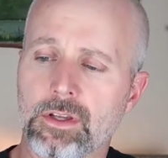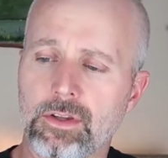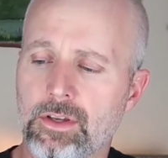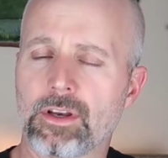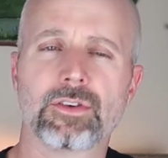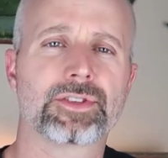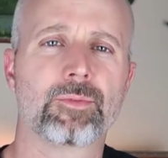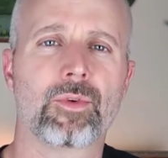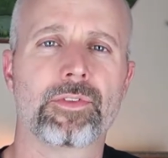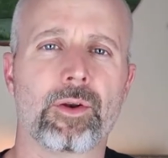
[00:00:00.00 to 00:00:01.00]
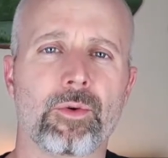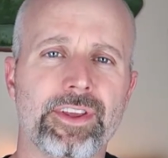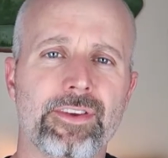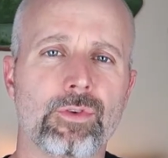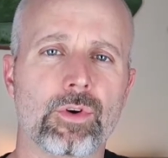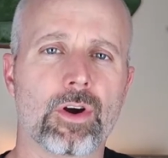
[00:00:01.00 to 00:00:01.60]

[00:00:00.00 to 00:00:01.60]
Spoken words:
You can know someone that'll give you a